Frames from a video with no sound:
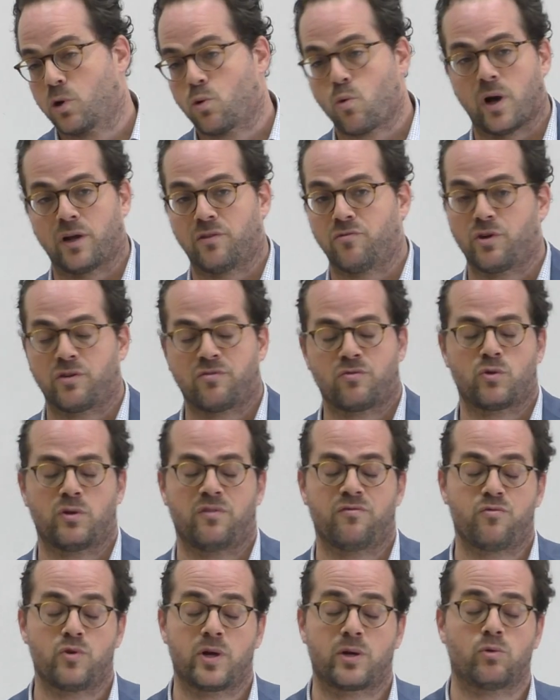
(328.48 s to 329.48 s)
quite
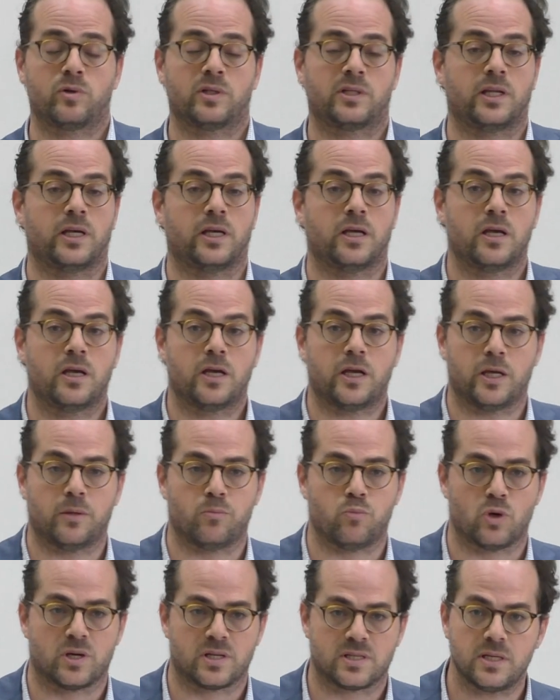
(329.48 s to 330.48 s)
frequently in
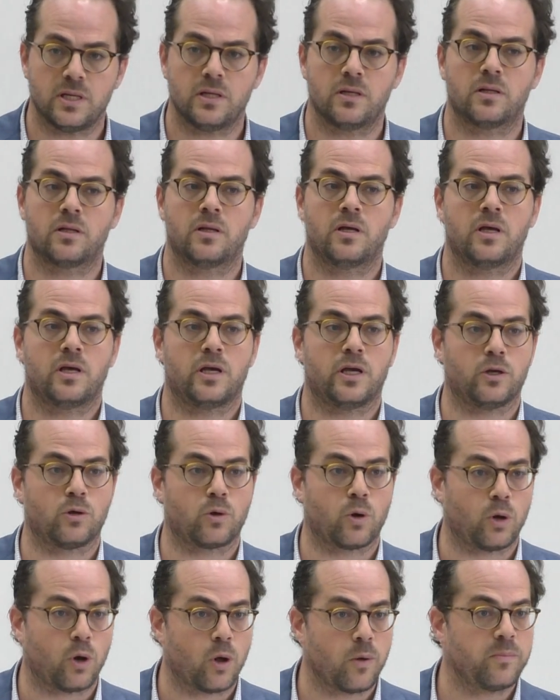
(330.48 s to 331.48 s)
Brazil, in
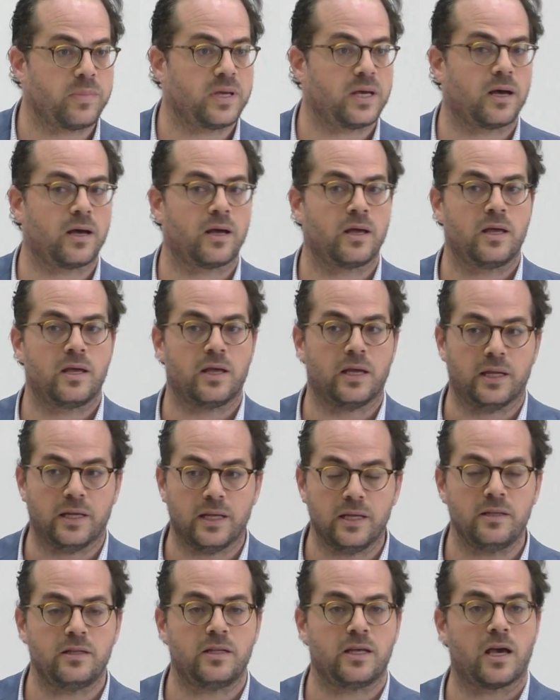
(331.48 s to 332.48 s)
Colombia, in
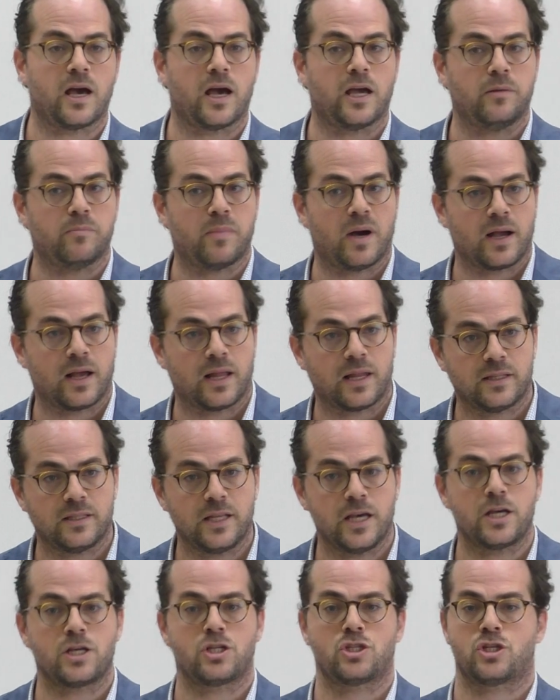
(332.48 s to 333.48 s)
India, in
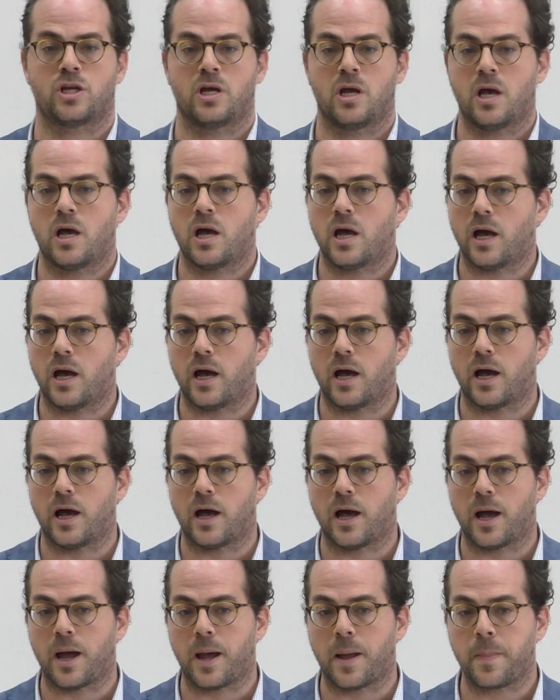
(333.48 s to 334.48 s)
Bangladesh.
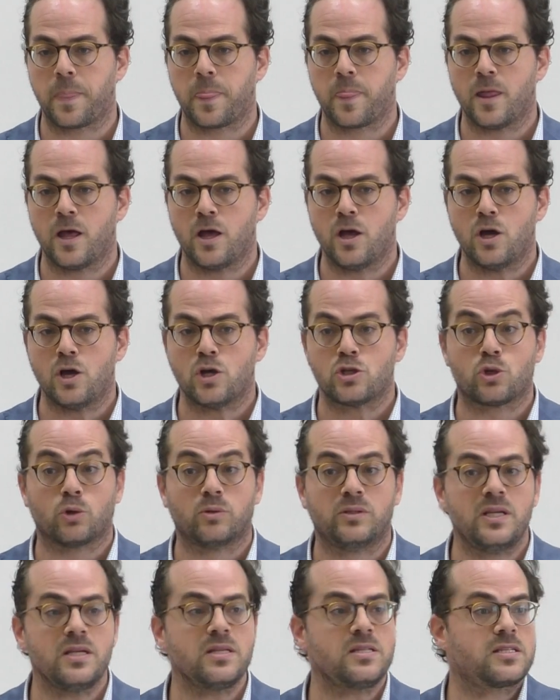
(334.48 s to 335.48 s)
So
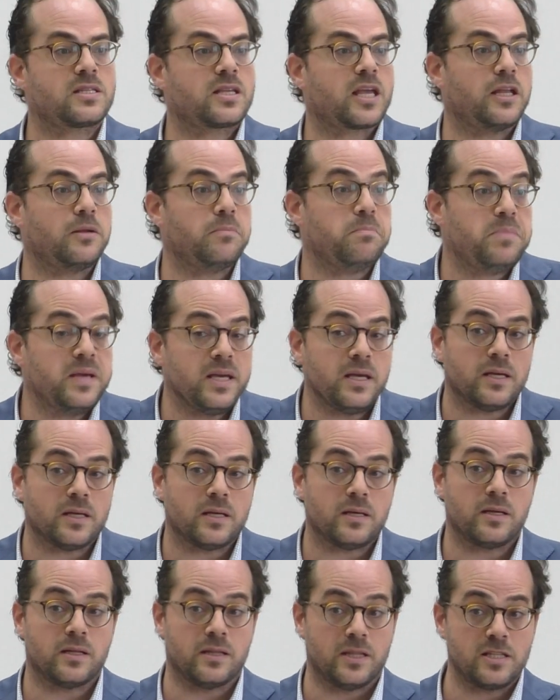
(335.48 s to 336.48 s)
this
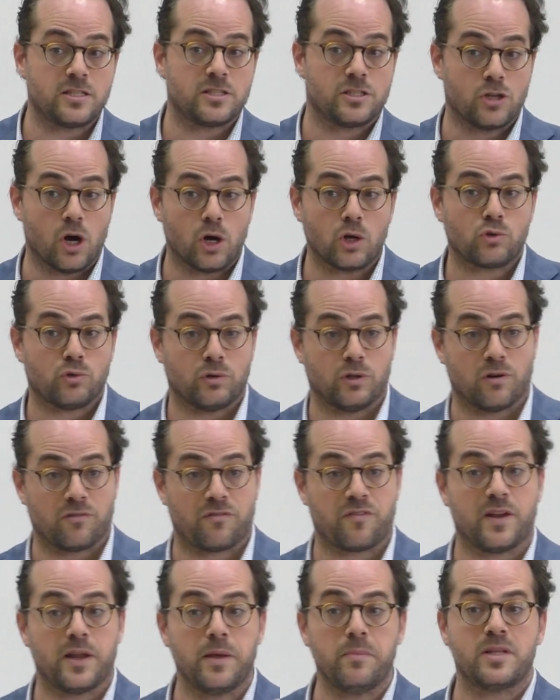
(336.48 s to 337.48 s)
doctrine
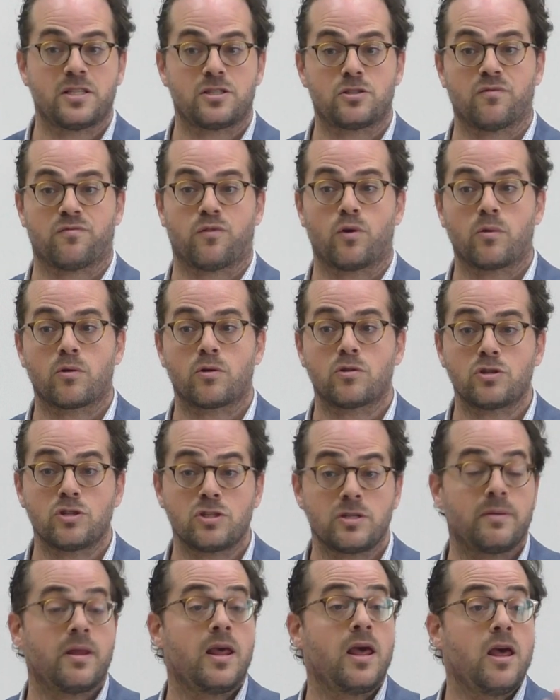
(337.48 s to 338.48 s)
of limits to formal
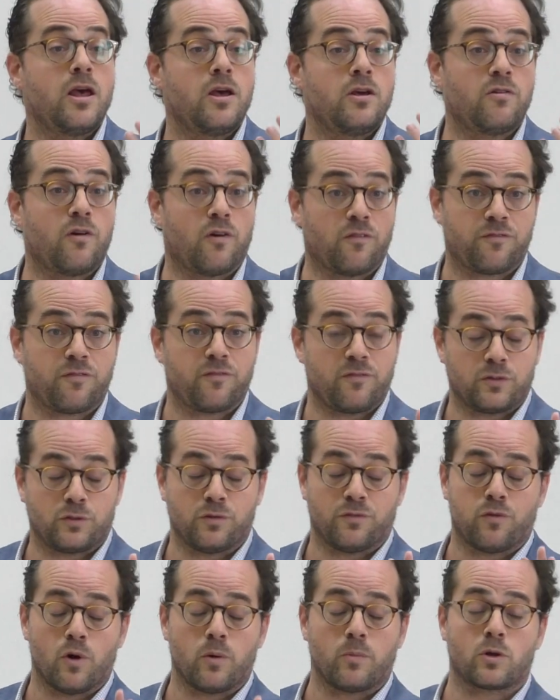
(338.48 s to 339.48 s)

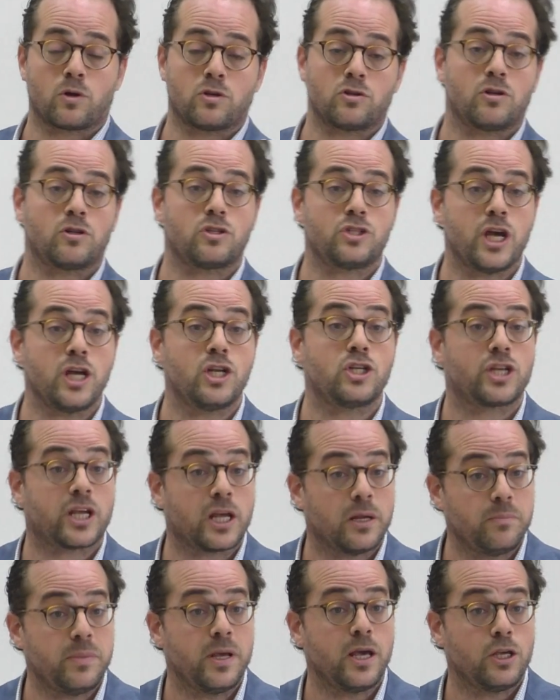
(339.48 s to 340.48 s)
constitutional change
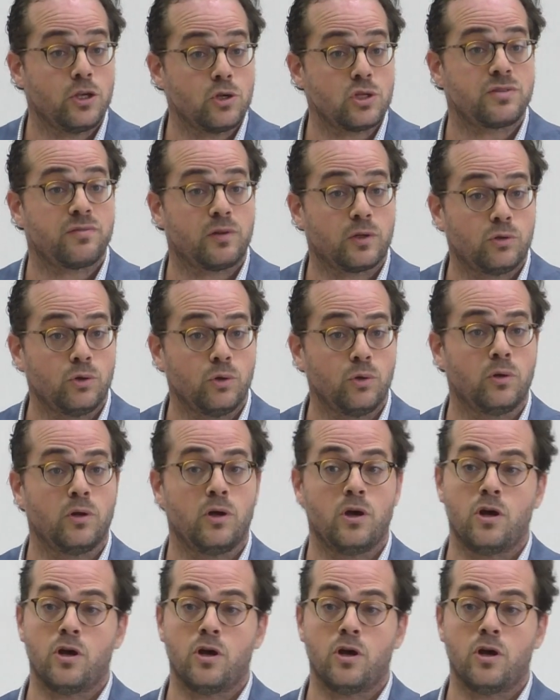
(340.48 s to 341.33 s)
can be a useful tool